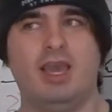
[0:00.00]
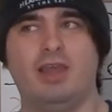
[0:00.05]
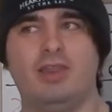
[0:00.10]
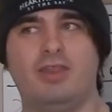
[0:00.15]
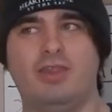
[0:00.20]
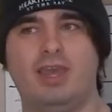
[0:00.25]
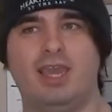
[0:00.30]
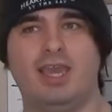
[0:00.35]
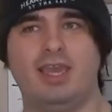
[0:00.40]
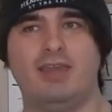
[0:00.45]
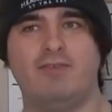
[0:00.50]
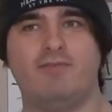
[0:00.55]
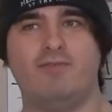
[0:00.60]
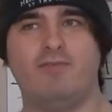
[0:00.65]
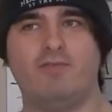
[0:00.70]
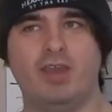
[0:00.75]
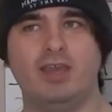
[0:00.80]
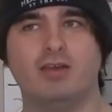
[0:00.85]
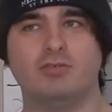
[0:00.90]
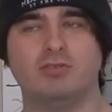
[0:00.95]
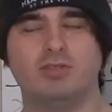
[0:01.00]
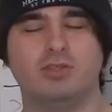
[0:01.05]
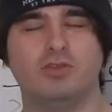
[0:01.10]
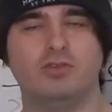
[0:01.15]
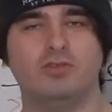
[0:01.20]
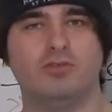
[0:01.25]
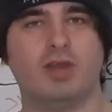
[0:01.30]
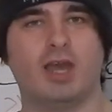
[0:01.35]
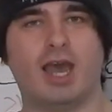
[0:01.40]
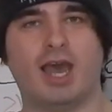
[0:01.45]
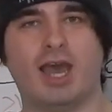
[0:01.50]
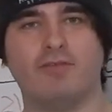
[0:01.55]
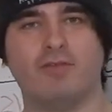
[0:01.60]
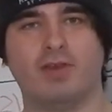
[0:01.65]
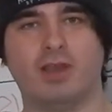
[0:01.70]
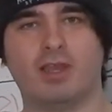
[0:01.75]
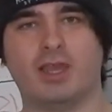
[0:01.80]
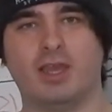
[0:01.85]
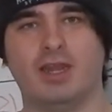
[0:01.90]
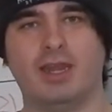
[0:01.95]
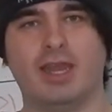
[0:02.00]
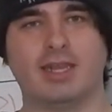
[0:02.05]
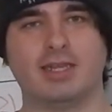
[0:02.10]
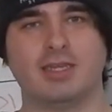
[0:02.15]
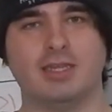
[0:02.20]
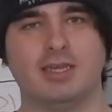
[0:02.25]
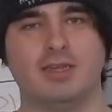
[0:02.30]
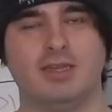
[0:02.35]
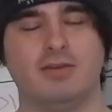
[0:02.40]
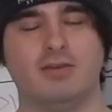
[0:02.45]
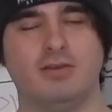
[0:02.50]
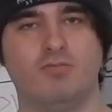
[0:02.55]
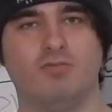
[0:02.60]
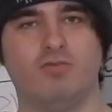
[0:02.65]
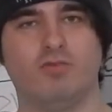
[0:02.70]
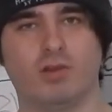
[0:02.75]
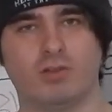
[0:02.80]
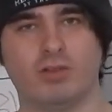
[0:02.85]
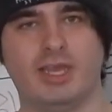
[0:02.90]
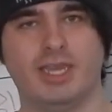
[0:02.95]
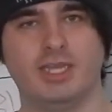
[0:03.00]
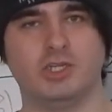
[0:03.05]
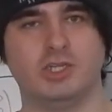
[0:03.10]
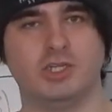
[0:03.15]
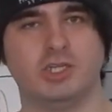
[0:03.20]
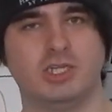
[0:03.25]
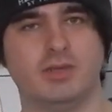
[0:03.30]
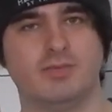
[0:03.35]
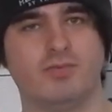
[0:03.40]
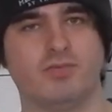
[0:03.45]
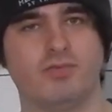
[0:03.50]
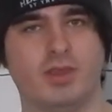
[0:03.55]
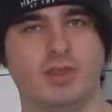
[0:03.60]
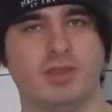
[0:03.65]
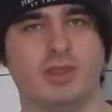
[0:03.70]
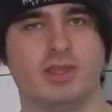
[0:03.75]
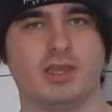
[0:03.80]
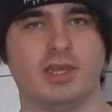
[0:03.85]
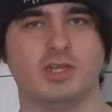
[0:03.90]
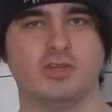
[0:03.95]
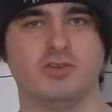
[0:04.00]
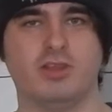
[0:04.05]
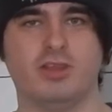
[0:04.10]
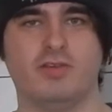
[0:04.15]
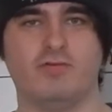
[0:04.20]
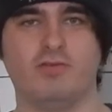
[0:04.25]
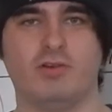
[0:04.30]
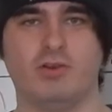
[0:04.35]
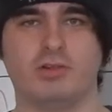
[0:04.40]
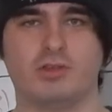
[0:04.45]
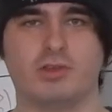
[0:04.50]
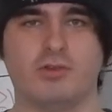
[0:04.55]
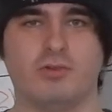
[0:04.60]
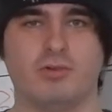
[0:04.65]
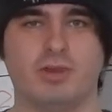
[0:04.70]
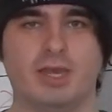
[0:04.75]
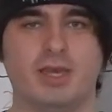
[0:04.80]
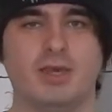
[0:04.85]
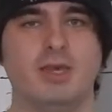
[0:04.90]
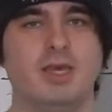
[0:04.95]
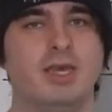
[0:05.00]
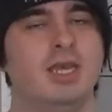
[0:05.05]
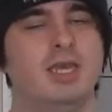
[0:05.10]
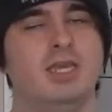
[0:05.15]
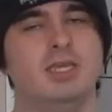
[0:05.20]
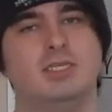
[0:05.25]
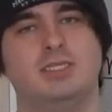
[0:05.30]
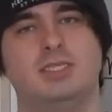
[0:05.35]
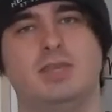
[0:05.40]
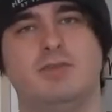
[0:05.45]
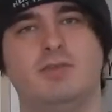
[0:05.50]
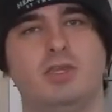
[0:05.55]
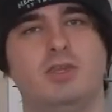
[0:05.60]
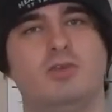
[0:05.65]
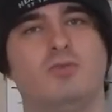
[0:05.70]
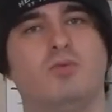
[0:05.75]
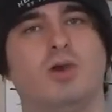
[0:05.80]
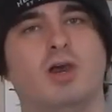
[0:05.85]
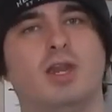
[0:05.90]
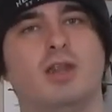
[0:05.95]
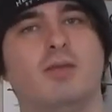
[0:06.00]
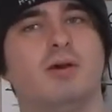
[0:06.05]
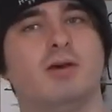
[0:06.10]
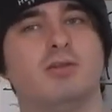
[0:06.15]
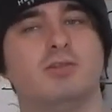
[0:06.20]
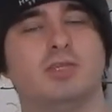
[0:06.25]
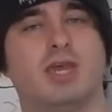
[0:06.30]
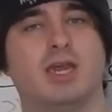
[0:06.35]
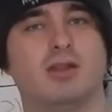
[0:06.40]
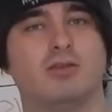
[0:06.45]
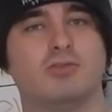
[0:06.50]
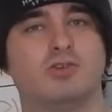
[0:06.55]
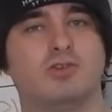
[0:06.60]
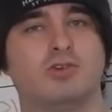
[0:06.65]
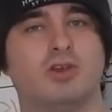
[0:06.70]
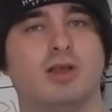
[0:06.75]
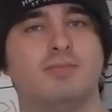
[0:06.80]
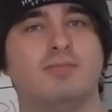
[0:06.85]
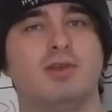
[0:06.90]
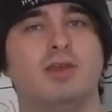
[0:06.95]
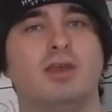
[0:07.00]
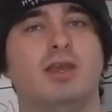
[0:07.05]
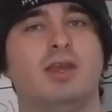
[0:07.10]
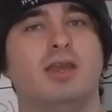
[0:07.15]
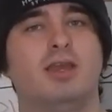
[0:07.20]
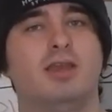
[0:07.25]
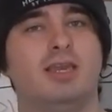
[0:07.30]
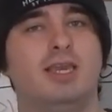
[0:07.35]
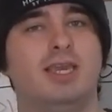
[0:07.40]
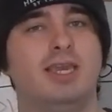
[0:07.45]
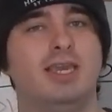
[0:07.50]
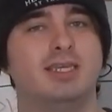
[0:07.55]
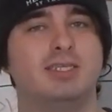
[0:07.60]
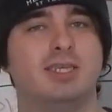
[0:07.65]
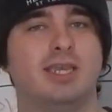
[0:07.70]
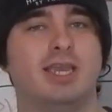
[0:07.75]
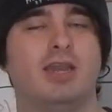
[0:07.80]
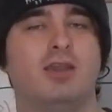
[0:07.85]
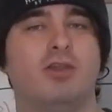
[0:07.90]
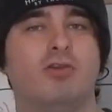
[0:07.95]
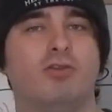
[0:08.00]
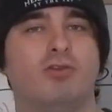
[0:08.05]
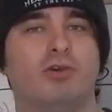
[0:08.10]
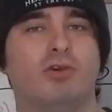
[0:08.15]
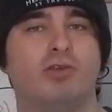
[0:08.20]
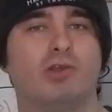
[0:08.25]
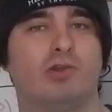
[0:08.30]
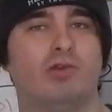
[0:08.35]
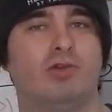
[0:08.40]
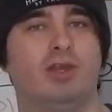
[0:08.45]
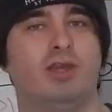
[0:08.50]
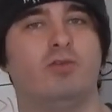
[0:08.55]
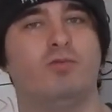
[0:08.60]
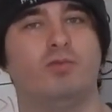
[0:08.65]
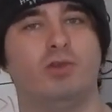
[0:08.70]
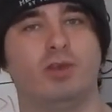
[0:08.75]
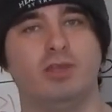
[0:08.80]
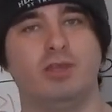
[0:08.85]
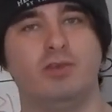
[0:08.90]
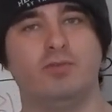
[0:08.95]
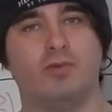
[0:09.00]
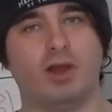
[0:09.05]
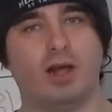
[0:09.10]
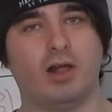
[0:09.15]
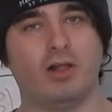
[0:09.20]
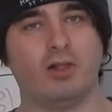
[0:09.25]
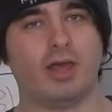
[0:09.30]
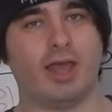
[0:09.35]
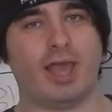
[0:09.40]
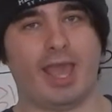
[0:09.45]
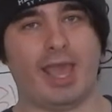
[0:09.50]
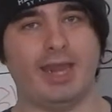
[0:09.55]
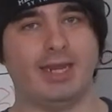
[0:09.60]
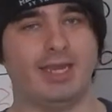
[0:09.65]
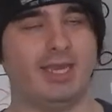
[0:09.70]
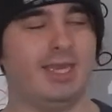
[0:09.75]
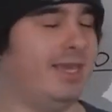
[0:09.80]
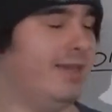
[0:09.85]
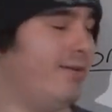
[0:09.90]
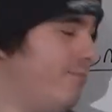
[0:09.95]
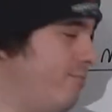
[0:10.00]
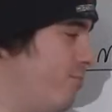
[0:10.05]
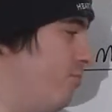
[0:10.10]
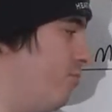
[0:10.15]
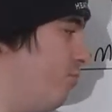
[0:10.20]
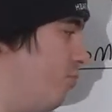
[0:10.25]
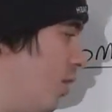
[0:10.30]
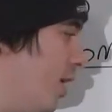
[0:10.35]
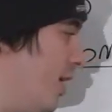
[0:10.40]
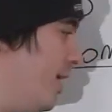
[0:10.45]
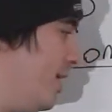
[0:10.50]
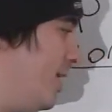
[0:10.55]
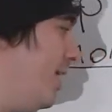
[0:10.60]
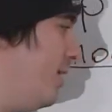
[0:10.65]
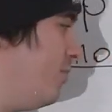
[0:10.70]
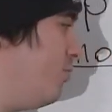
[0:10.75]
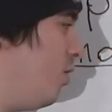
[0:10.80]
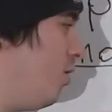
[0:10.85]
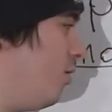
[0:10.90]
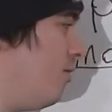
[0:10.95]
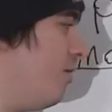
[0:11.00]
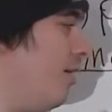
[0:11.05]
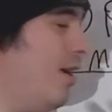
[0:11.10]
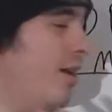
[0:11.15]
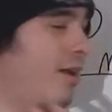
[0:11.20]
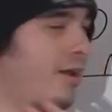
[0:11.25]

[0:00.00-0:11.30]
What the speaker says: They failed to have a connected relationship with the country of North Korea. Say what you want about Donald Trump. He has handled North Korea really well, and he will,